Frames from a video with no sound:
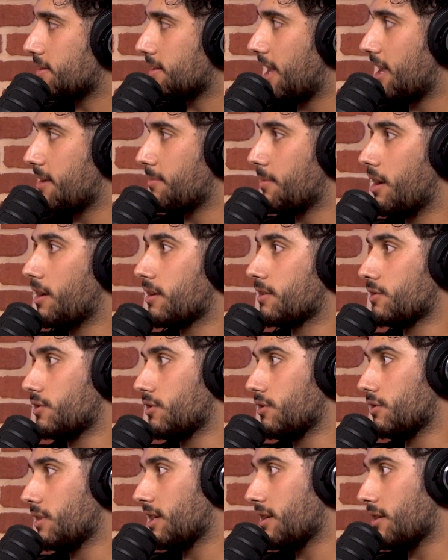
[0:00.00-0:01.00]
Hey, Marcus,
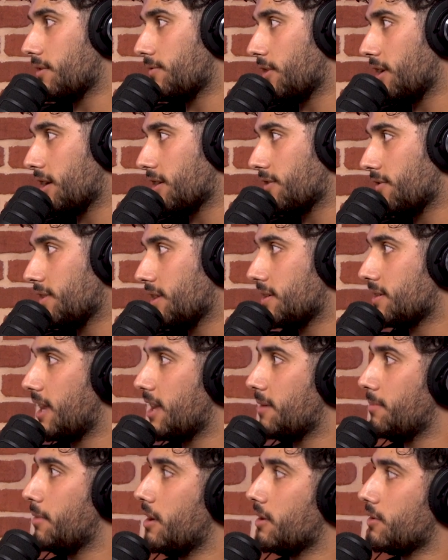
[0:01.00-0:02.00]
do you need advice for this?
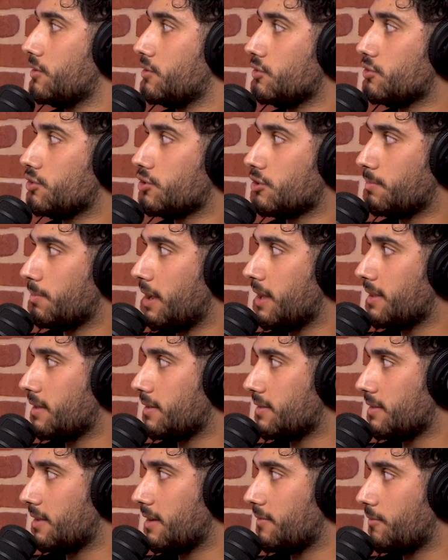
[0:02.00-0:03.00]
Hey, Marcus, you should buy
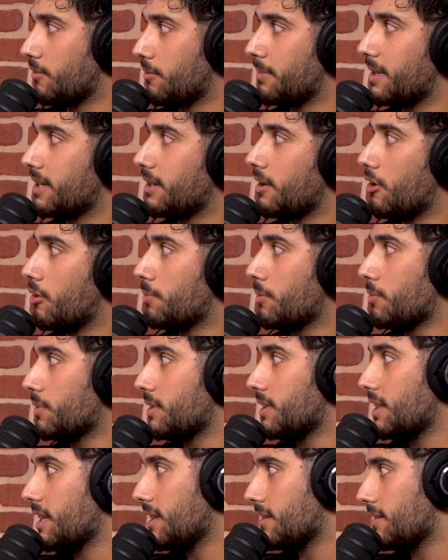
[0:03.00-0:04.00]
this thing from me to help you
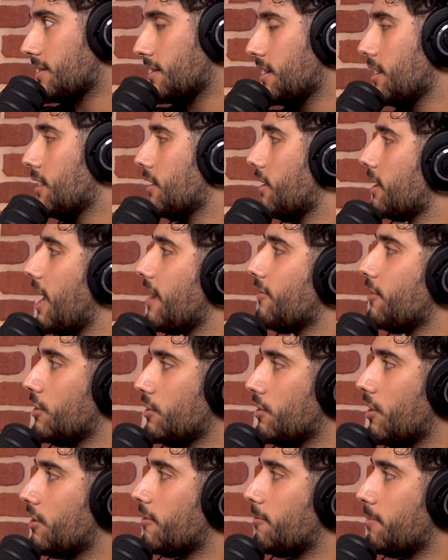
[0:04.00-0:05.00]
with this. Like I have a
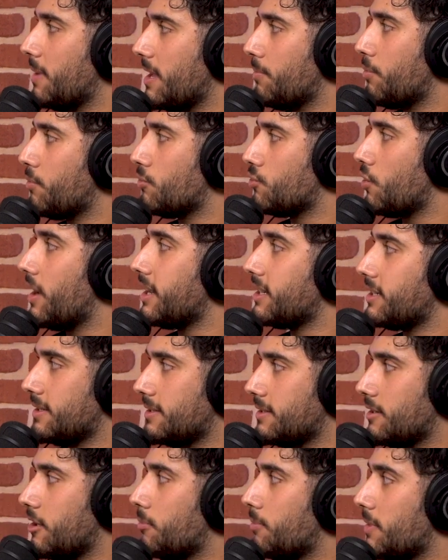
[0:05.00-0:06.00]
lot of people trying to
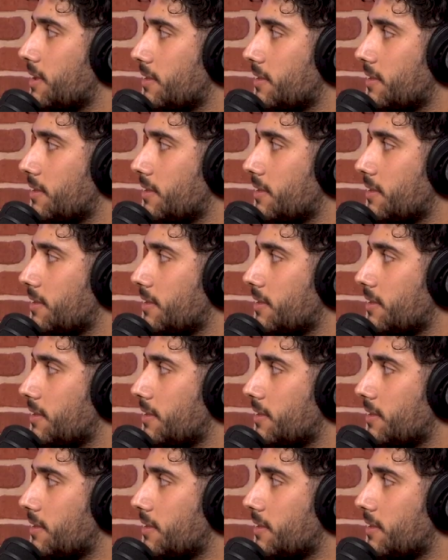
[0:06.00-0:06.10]
sell me